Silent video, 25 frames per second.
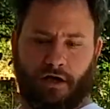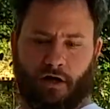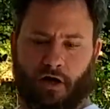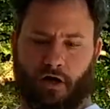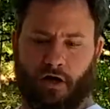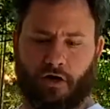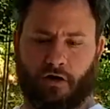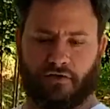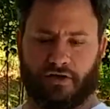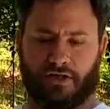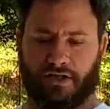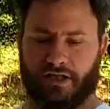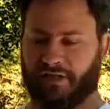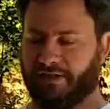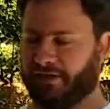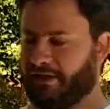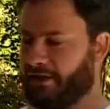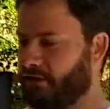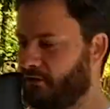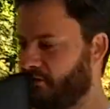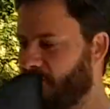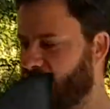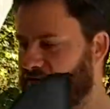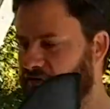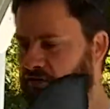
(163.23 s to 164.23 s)
All the
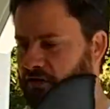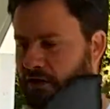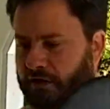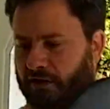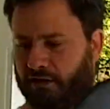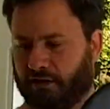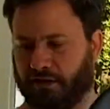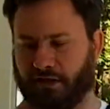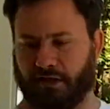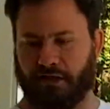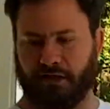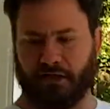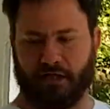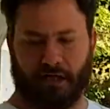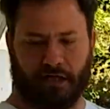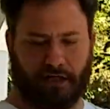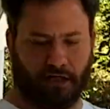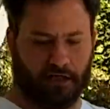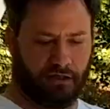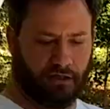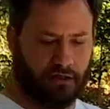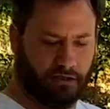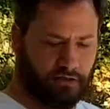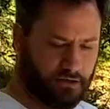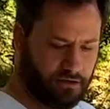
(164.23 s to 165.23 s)
details subtly,
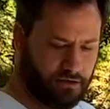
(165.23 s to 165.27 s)
not